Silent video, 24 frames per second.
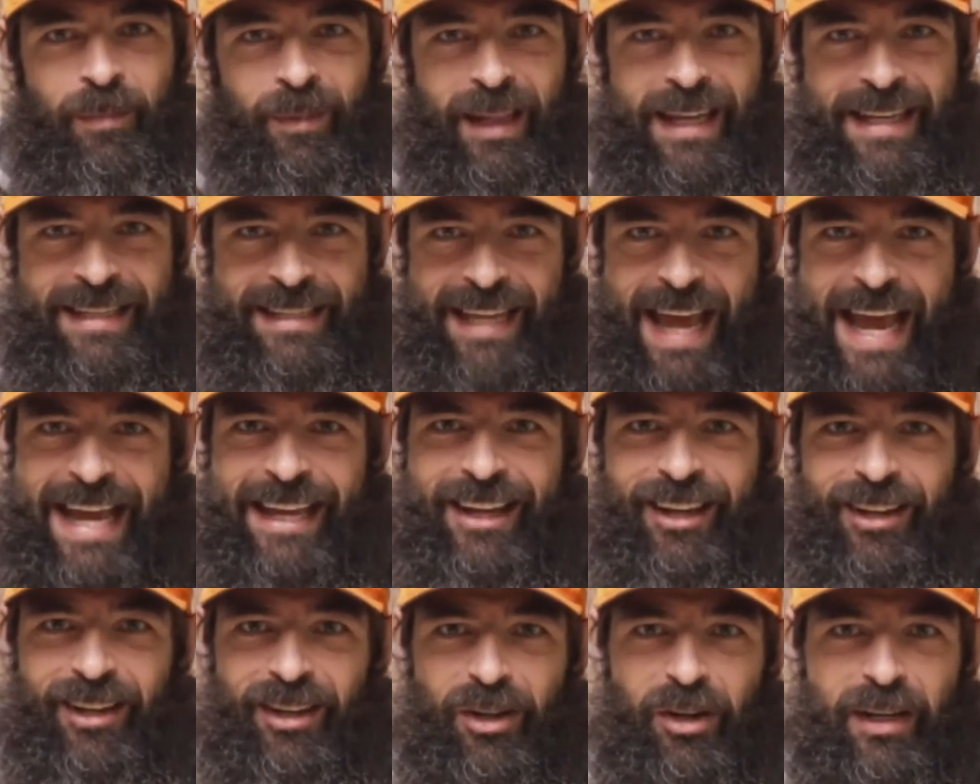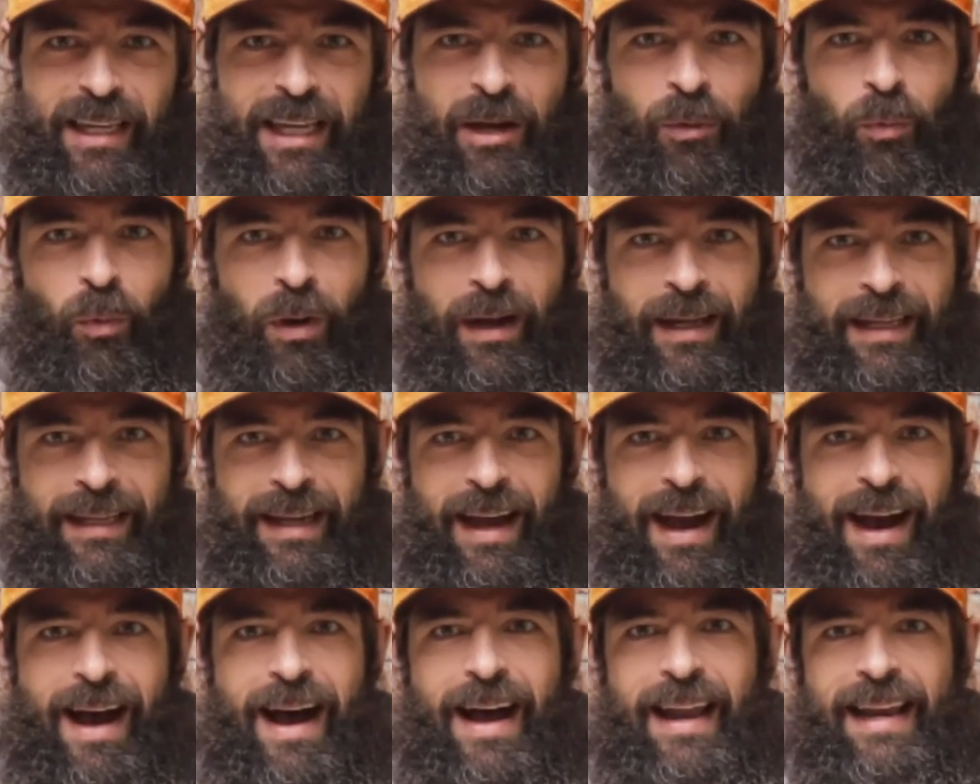and take a look at what
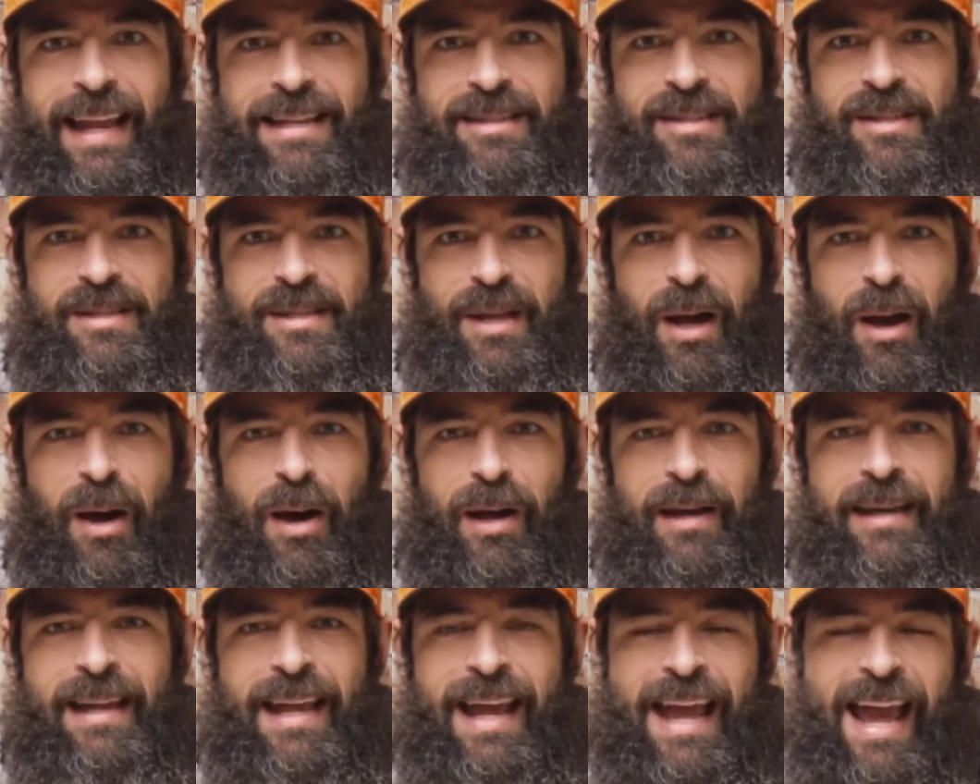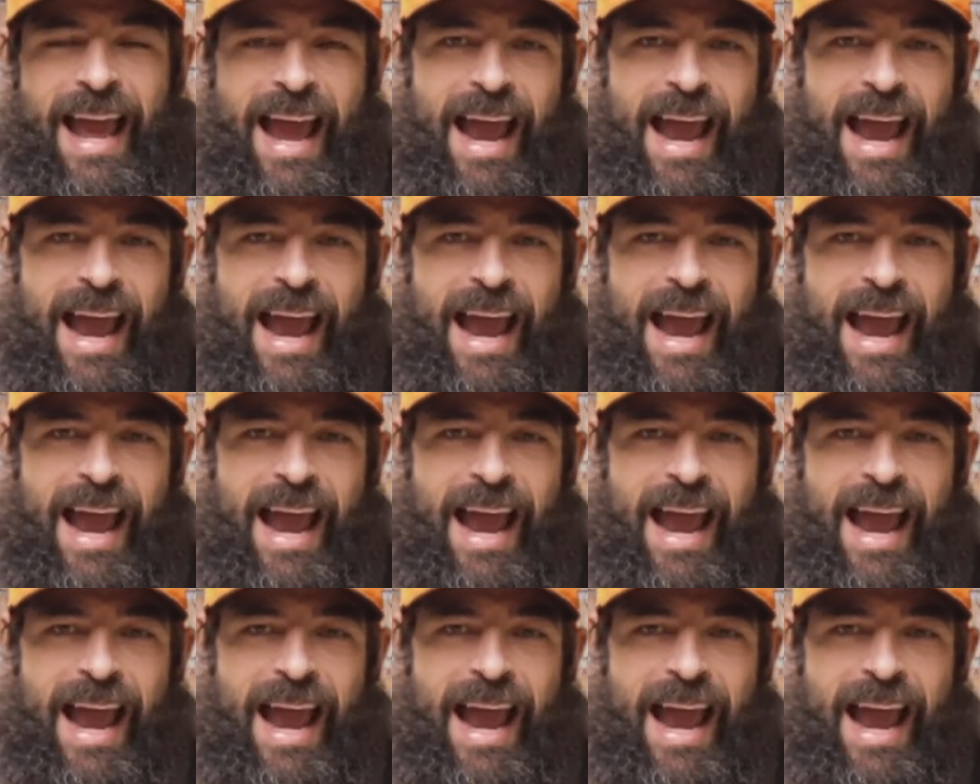God has done